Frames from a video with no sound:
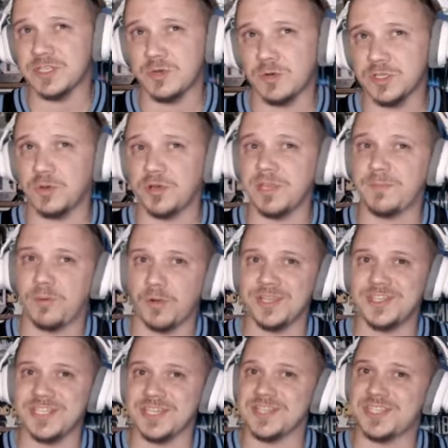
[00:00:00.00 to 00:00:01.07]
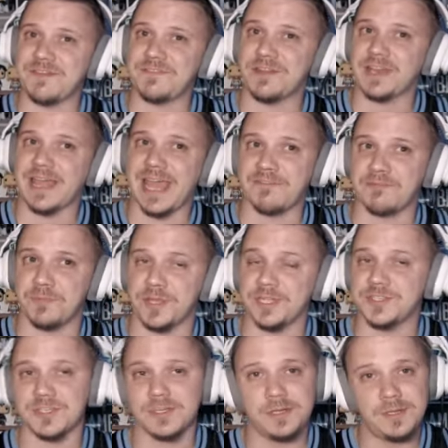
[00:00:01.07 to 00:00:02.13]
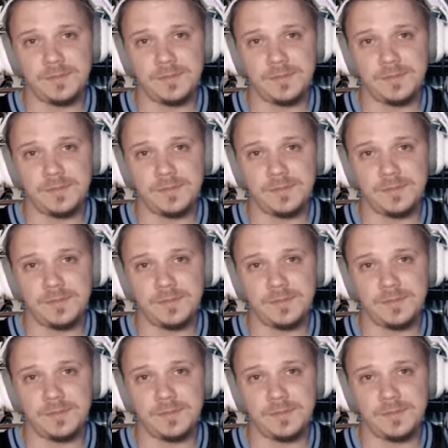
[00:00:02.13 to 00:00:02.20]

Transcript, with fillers: score 20 points in 7.5 minutes?